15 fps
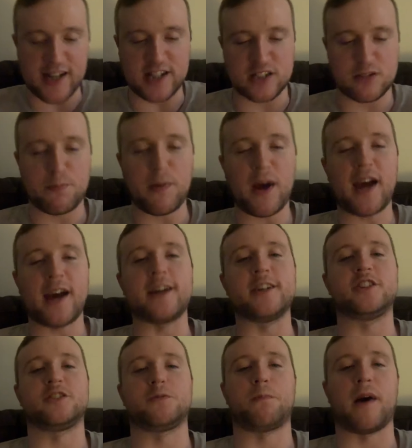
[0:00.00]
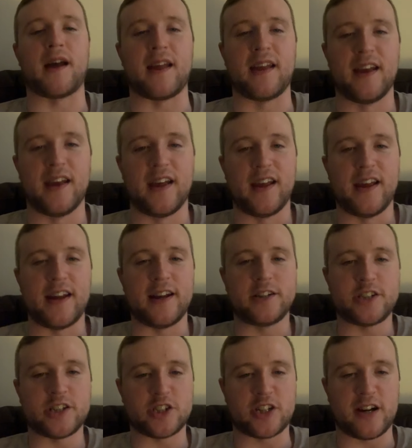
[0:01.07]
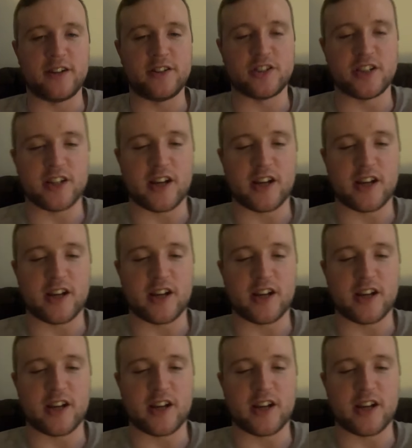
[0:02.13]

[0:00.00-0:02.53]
It's mad, but it just shows the